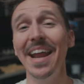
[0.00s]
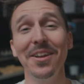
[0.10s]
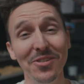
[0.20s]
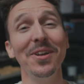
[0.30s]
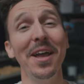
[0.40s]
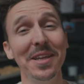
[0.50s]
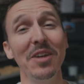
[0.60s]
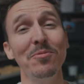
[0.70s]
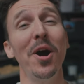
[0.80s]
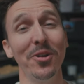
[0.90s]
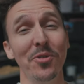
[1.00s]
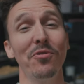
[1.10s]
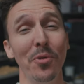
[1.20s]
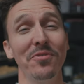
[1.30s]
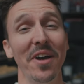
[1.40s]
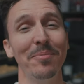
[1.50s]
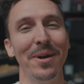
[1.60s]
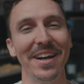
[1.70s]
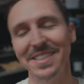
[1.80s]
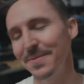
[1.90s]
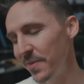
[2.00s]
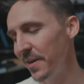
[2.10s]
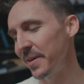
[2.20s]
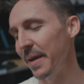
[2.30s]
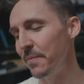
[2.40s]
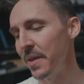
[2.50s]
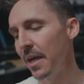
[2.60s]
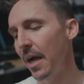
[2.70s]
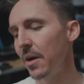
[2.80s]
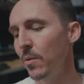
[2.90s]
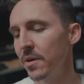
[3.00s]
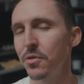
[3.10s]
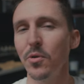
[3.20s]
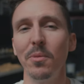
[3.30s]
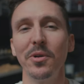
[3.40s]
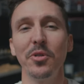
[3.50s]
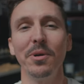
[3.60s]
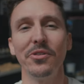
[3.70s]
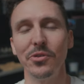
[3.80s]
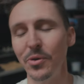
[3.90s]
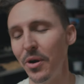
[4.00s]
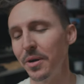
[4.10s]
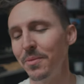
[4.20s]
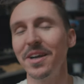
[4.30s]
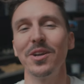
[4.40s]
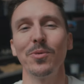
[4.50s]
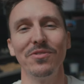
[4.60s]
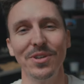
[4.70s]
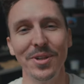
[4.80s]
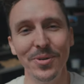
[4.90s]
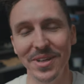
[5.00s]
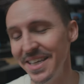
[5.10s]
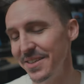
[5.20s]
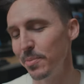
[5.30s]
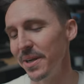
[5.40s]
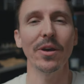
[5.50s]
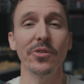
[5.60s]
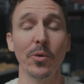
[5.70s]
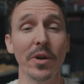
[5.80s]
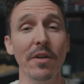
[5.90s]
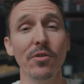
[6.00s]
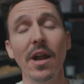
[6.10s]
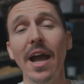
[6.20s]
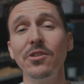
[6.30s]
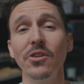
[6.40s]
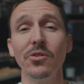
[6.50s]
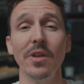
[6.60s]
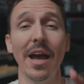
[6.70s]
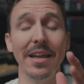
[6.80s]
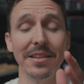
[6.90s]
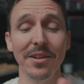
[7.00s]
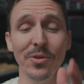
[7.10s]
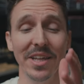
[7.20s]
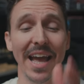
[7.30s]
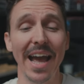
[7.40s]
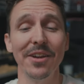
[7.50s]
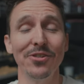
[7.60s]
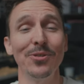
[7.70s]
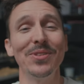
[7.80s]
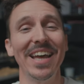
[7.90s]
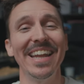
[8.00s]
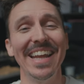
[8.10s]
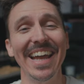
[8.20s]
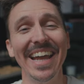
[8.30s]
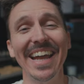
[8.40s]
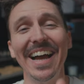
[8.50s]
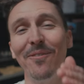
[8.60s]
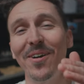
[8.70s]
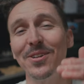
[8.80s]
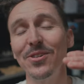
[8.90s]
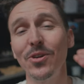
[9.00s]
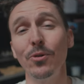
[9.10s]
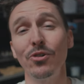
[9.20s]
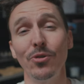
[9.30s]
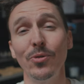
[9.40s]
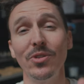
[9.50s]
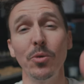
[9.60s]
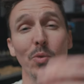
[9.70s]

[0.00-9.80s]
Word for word: and I still had to give him 145 bucks. Okay, I don't wanna throw him under the bus too hard. I'm not gonna reveal who it is, but I was like, whatever. I just, I literally had a shoot that day. I wanted to go shoot the